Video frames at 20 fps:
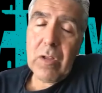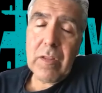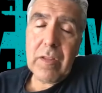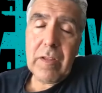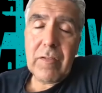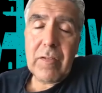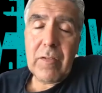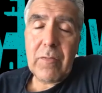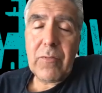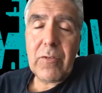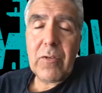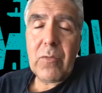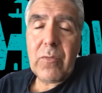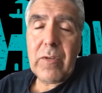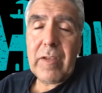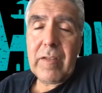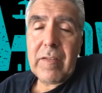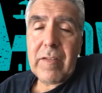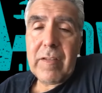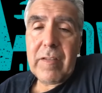there's a few
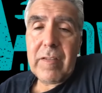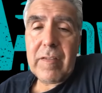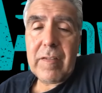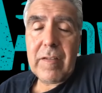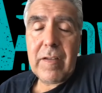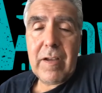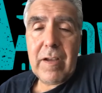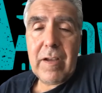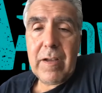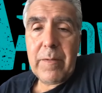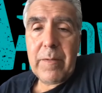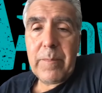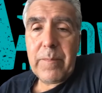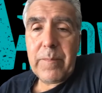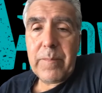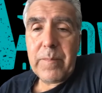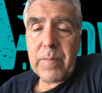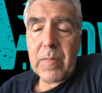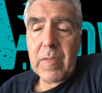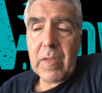reasons.
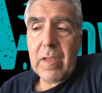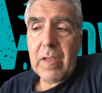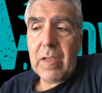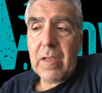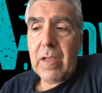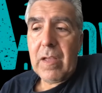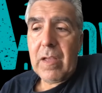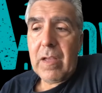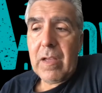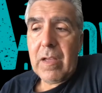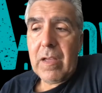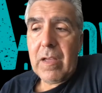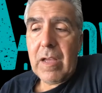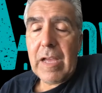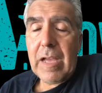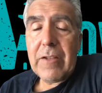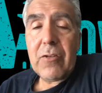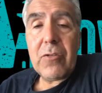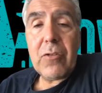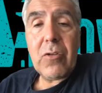Um, I, I
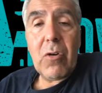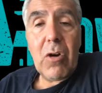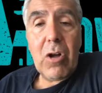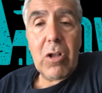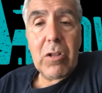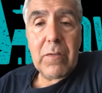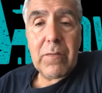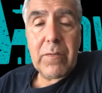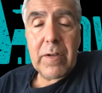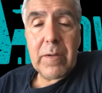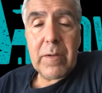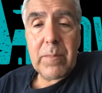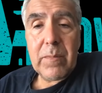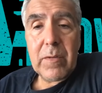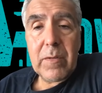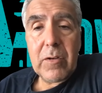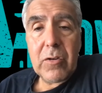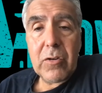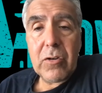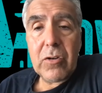don't know all of them.
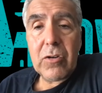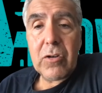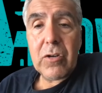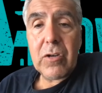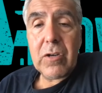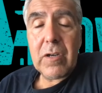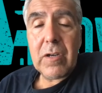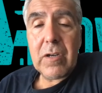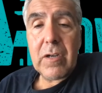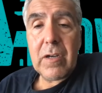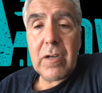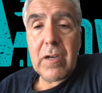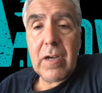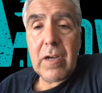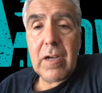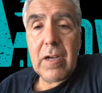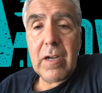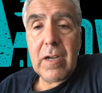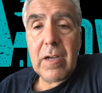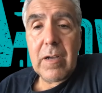Her
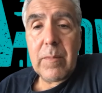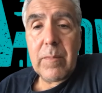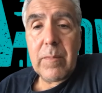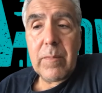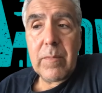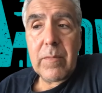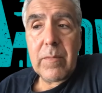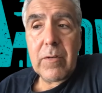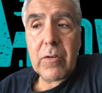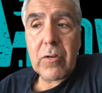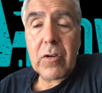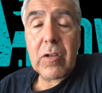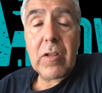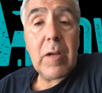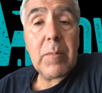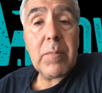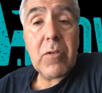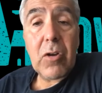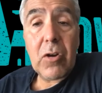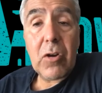um, her
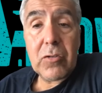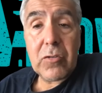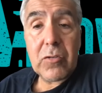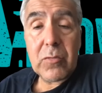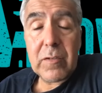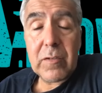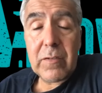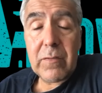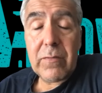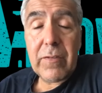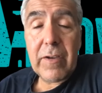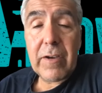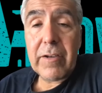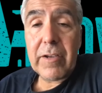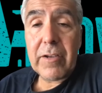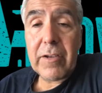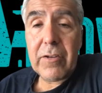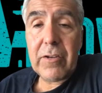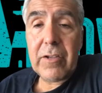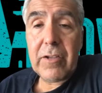club coach was a very
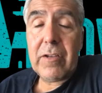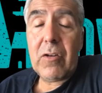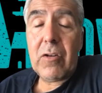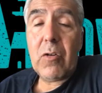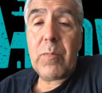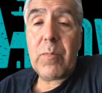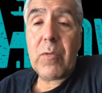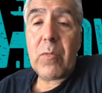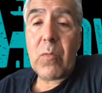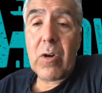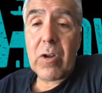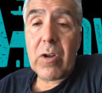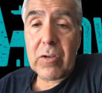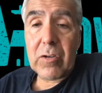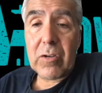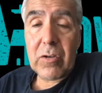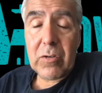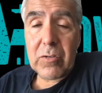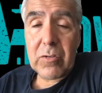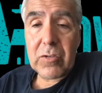good open water
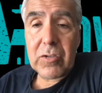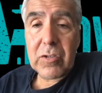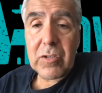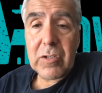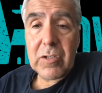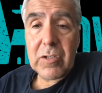coach.